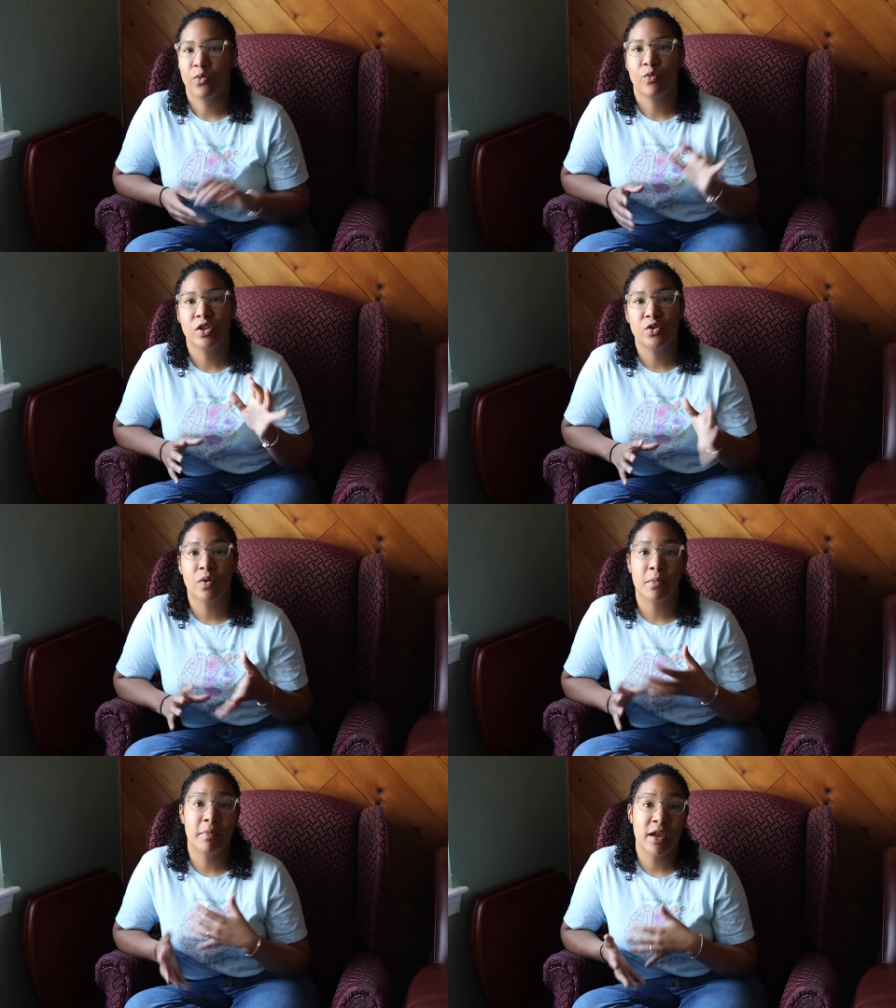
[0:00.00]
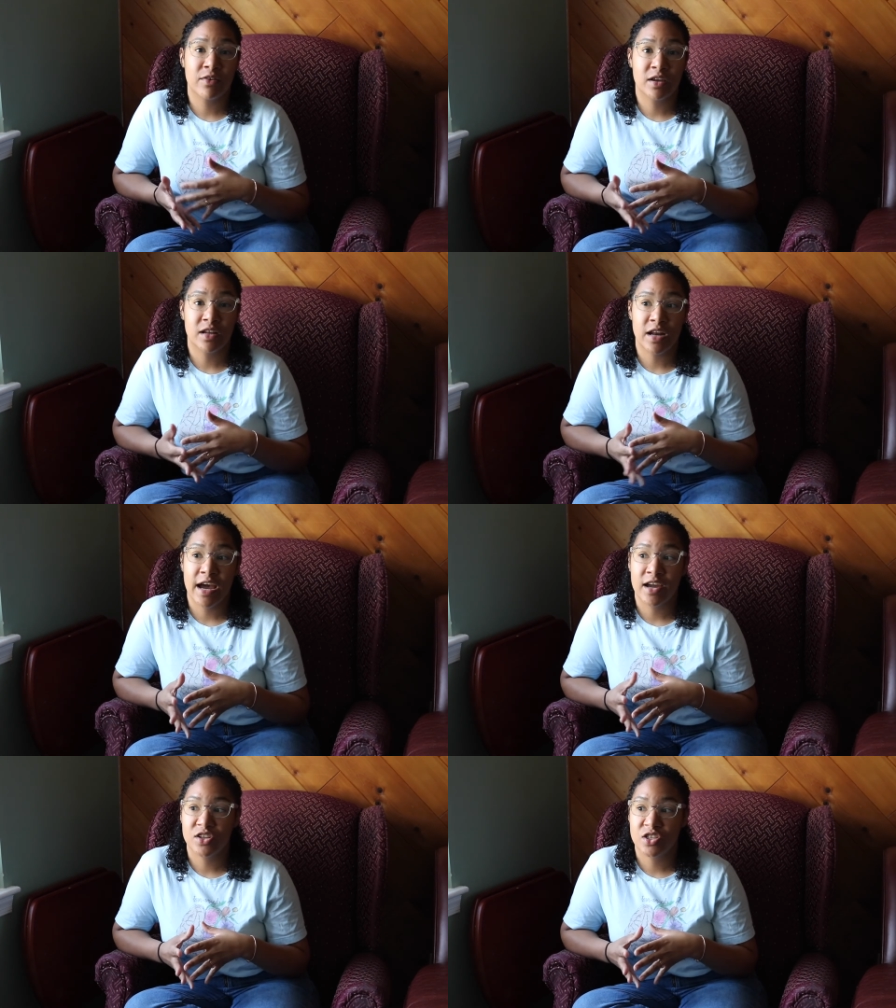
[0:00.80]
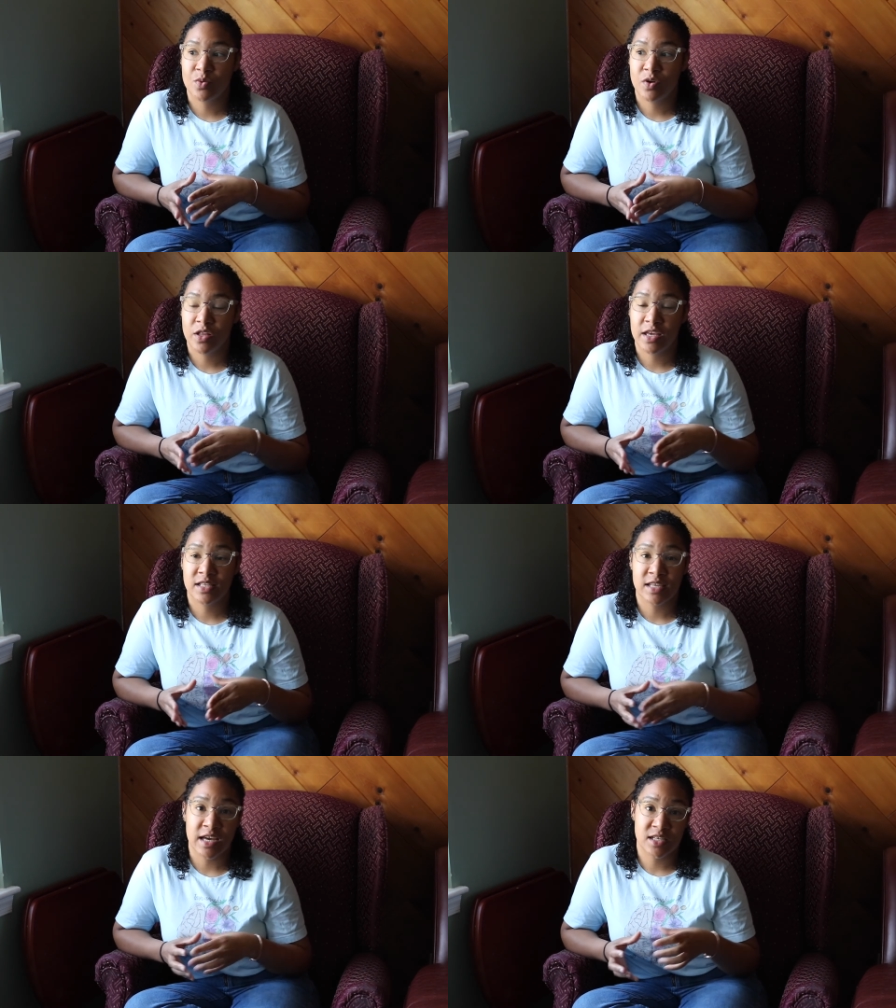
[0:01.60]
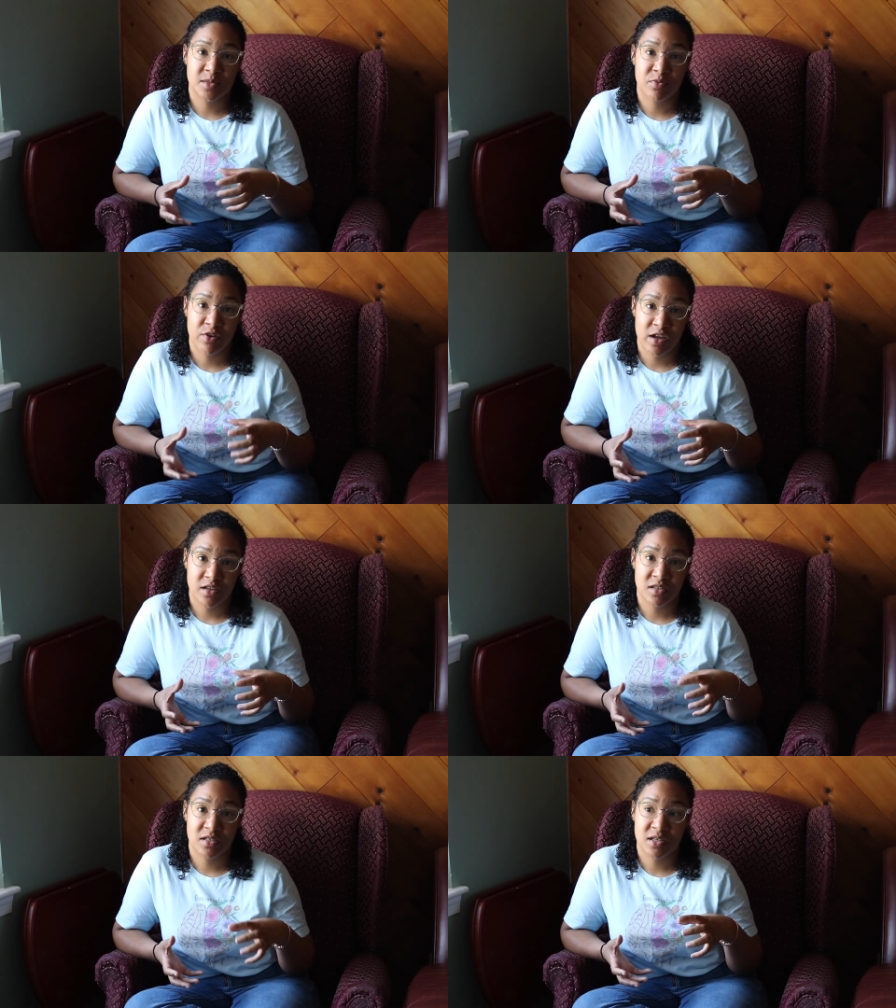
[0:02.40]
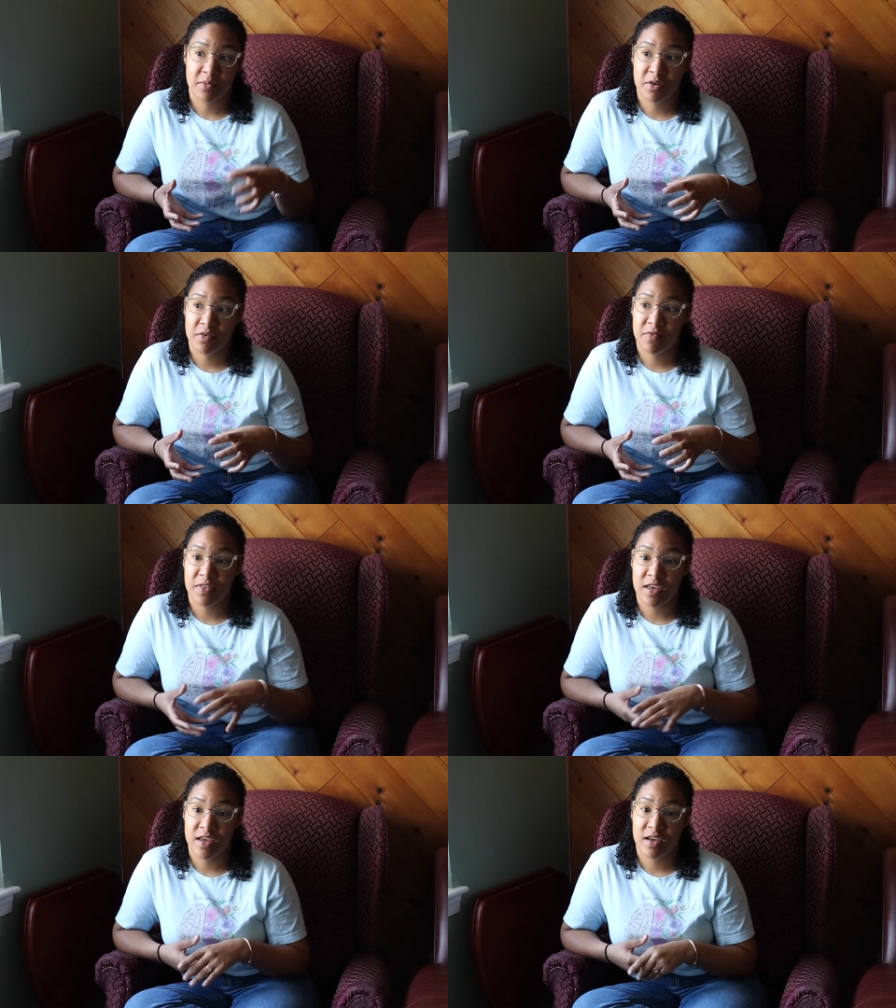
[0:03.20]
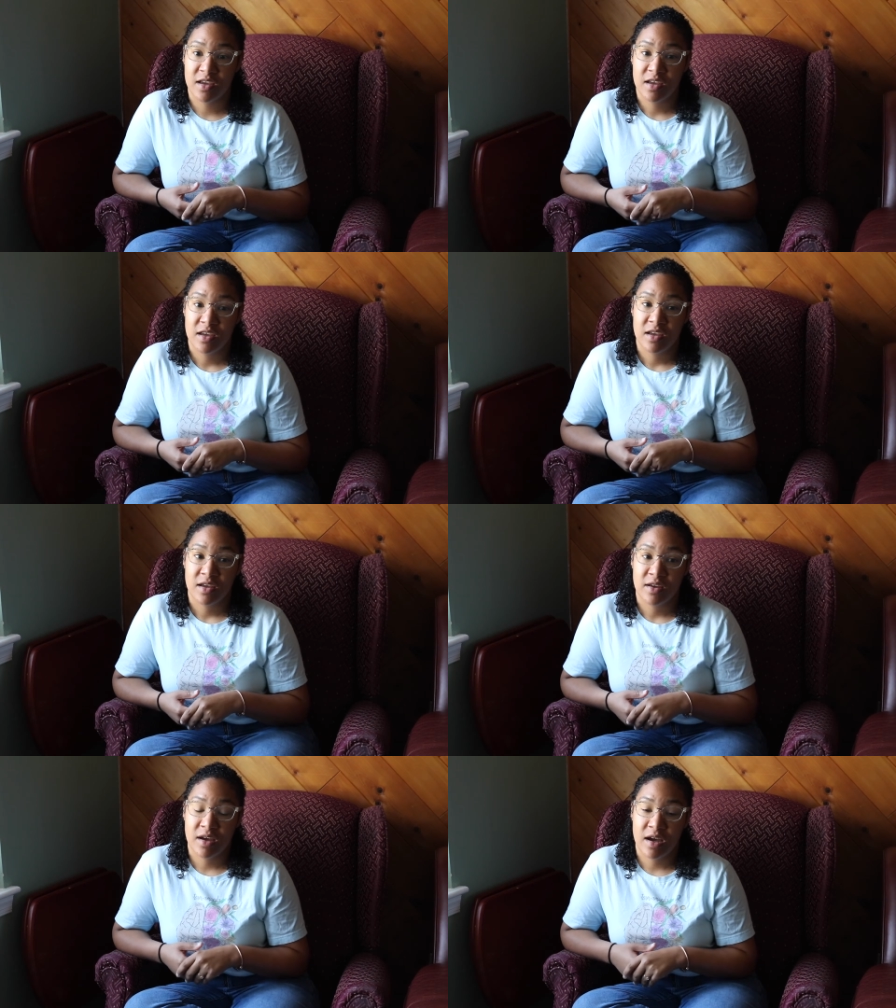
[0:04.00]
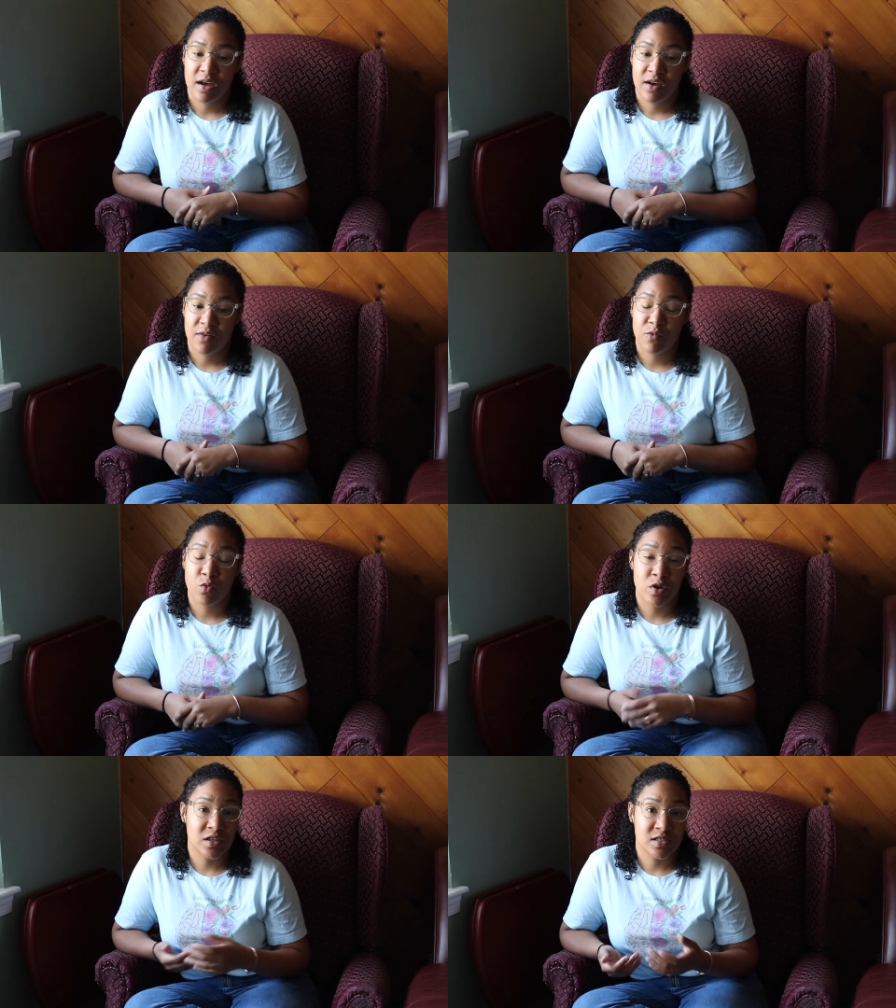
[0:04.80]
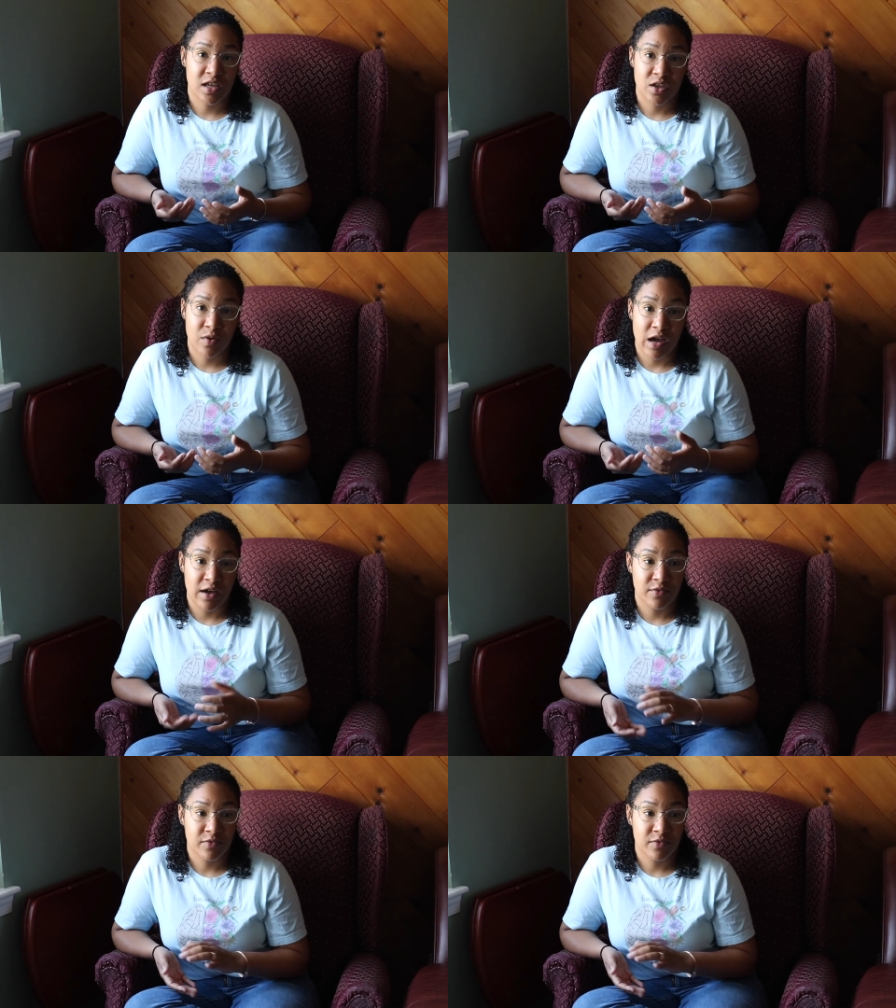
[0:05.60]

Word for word: when you are married, it actually will exasperate some of the uh, voids that you have.